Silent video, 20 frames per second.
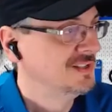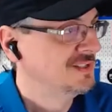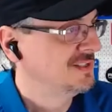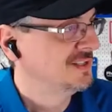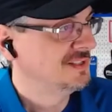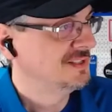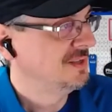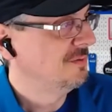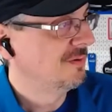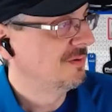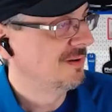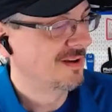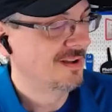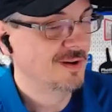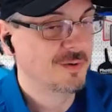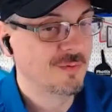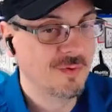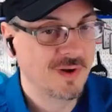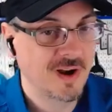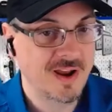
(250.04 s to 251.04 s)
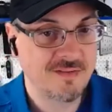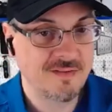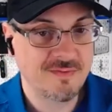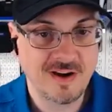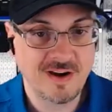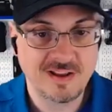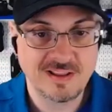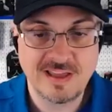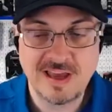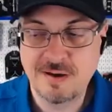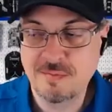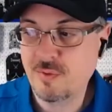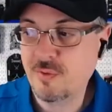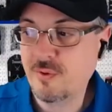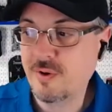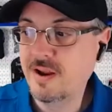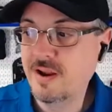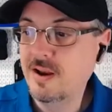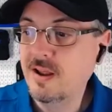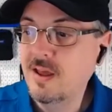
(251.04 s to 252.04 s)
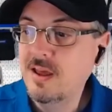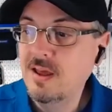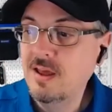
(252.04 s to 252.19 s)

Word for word: 6100 or whatever at that point.